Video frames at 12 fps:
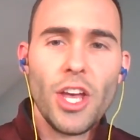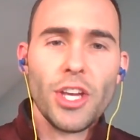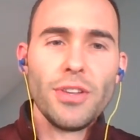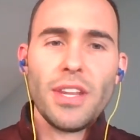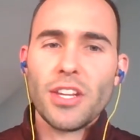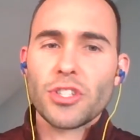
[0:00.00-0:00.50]

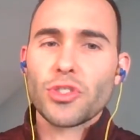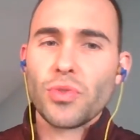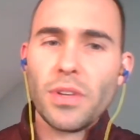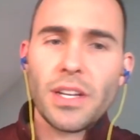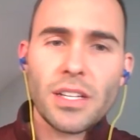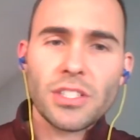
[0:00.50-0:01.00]
you need to
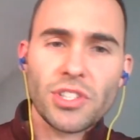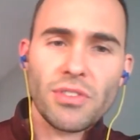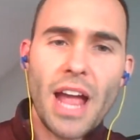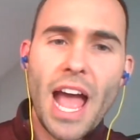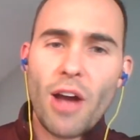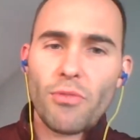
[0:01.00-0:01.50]
truly consider
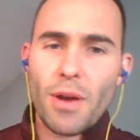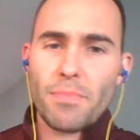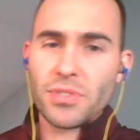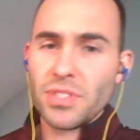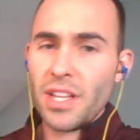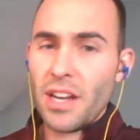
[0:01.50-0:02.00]
how
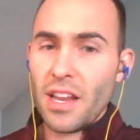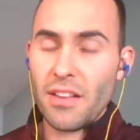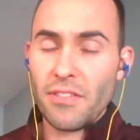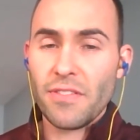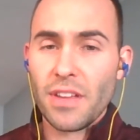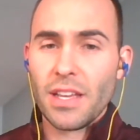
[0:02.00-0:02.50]

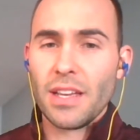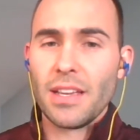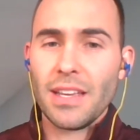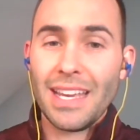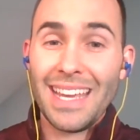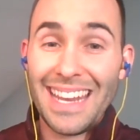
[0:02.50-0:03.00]
representative
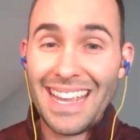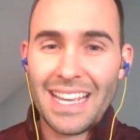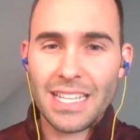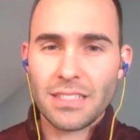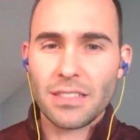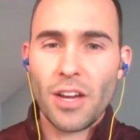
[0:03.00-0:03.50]
it
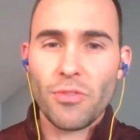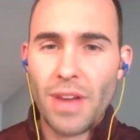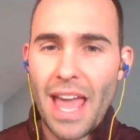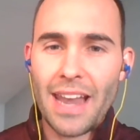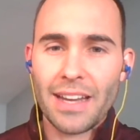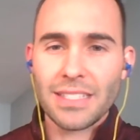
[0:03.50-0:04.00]
is of
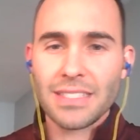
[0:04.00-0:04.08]
reality.